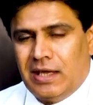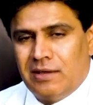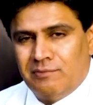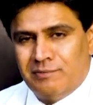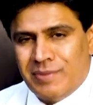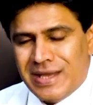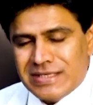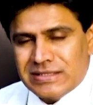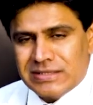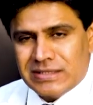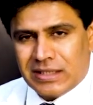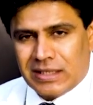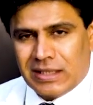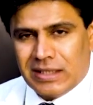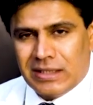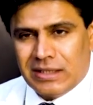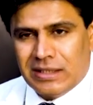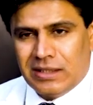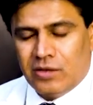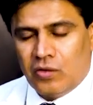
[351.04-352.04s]
And
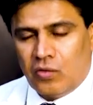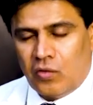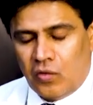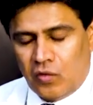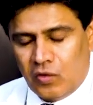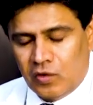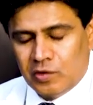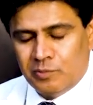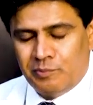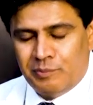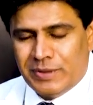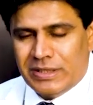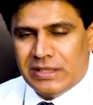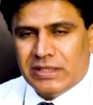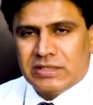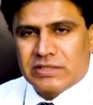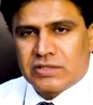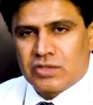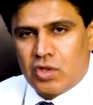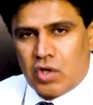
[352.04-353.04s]
basically all
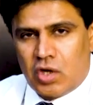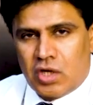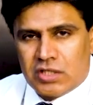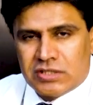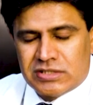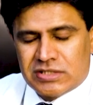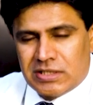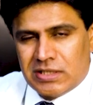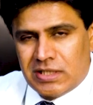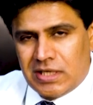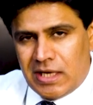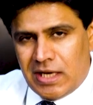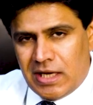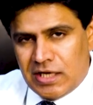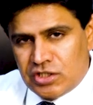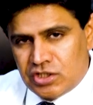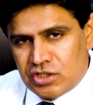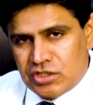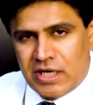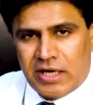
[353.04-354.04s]
peels cause
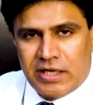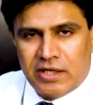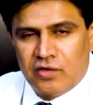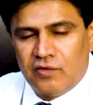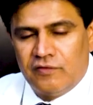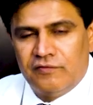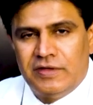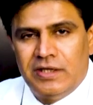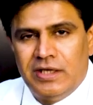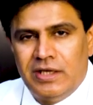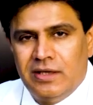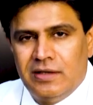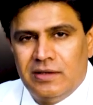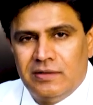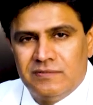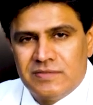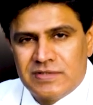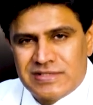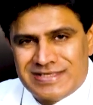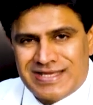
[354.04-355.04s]
a shedding of the
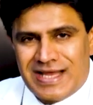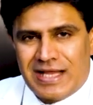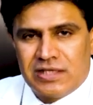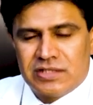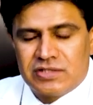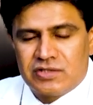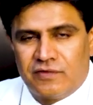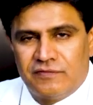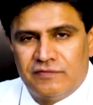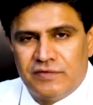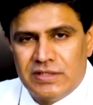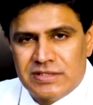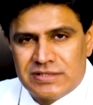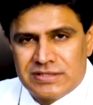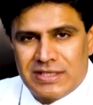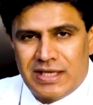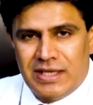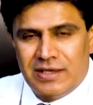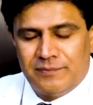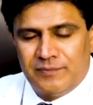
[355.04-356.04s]
cells of the
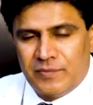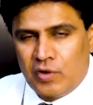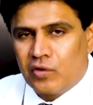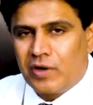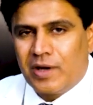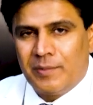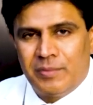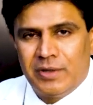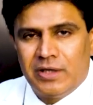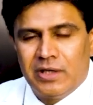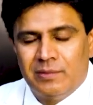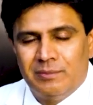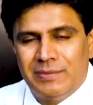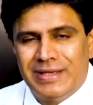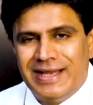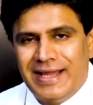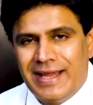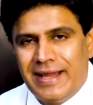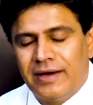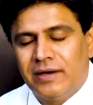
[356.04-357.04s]
skin or
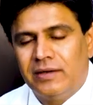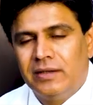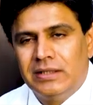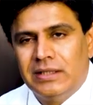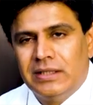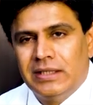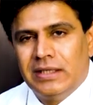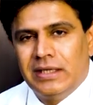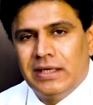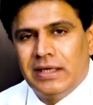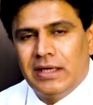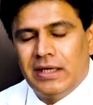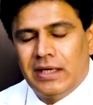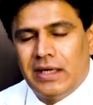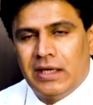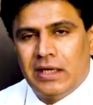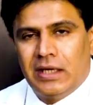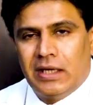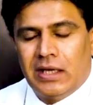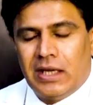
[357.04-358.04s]
epidermal layer.
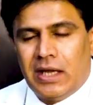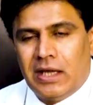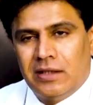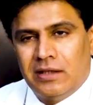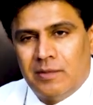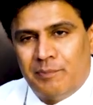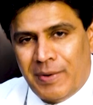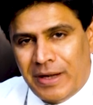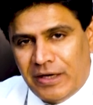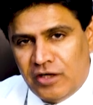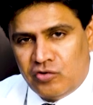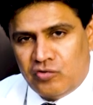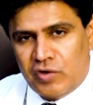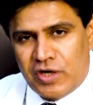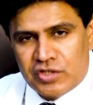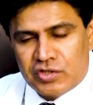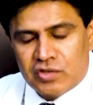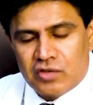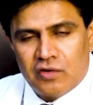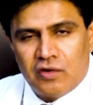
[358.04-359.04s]

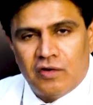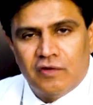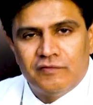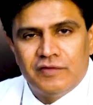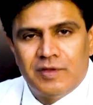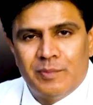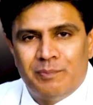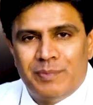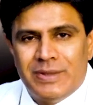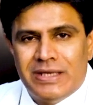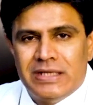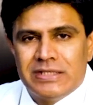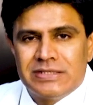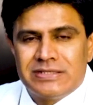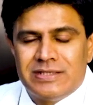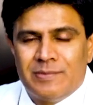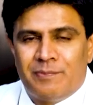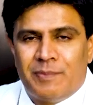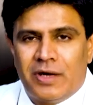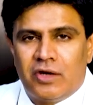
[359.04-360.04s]
Penetration of the
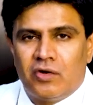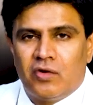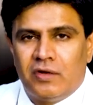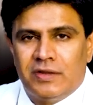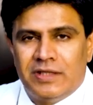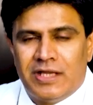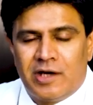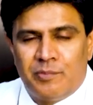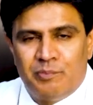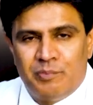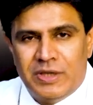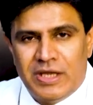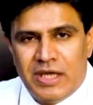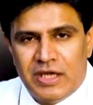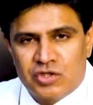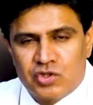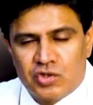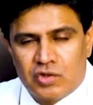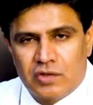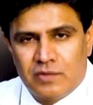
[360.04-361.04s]
peels depend on their
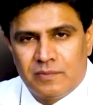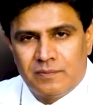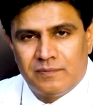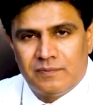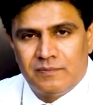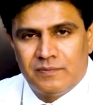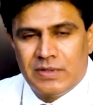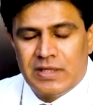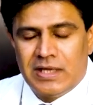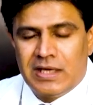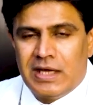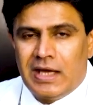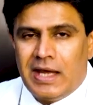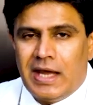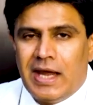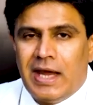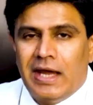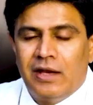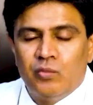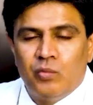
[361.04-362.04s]
pH
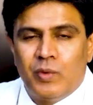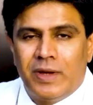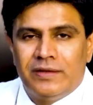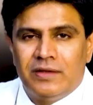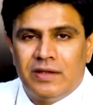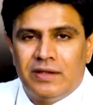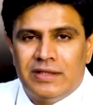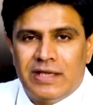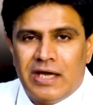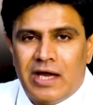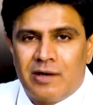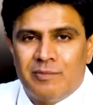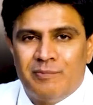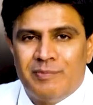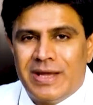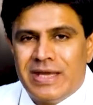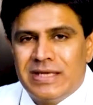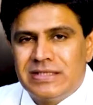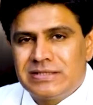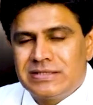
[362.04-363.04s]
and whether they are
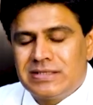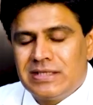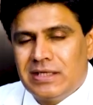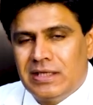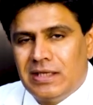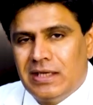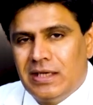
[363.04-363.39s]
based